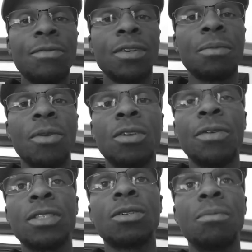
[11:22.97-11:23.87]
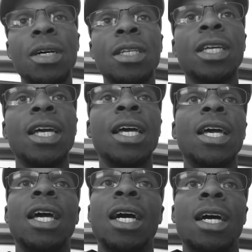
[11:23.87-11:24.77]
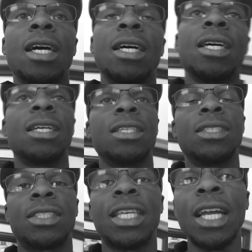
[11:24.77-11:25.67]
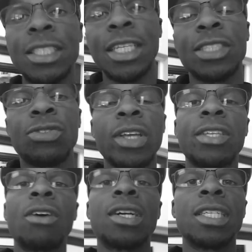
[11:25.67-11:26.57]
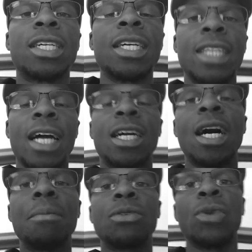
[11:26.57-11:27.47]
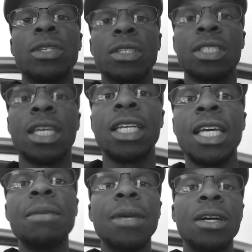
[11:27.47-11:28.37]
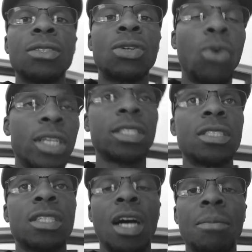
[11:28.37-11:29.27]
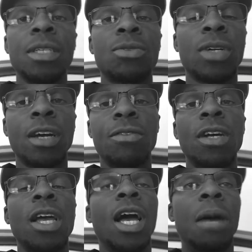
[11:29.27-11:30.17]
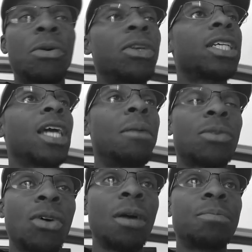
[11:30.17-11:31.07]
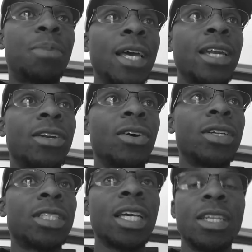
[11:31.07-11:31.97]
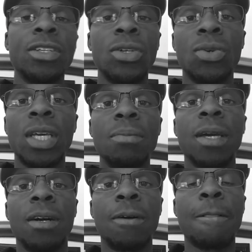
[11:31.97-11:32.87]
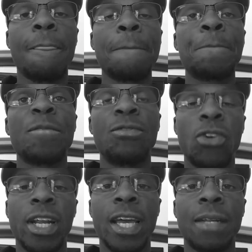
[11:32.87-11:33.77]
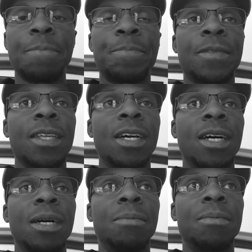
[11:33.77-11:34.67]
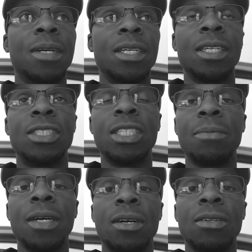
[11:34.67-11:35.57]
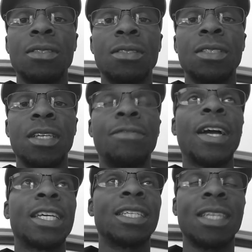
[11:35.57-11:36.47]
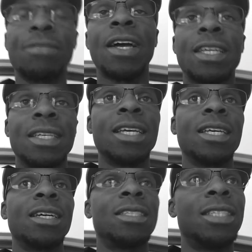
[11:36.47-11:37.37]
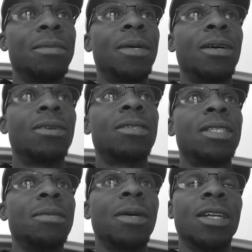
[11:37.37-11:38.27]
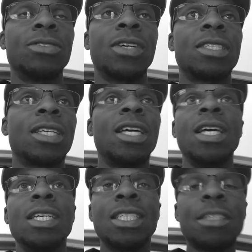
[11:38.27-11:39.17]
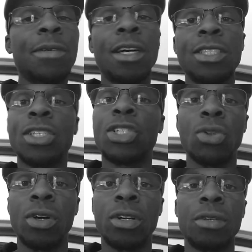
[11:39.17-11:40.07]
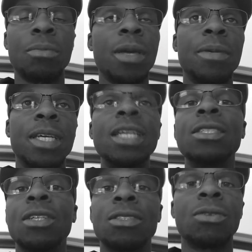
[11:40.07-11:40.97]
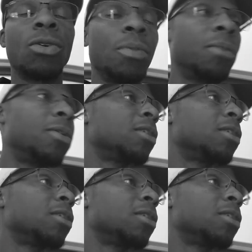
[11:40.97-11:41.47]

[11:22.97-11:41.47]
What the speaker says: for the Motivational Monday. Tell us at straighttalkuncut.com is where you can send emails, questions, comments, whatever. I'm planning on getting a new email for that, a Gmail, if I can get it, a Gmail email address, just because it's shorter and maybe easier to remember.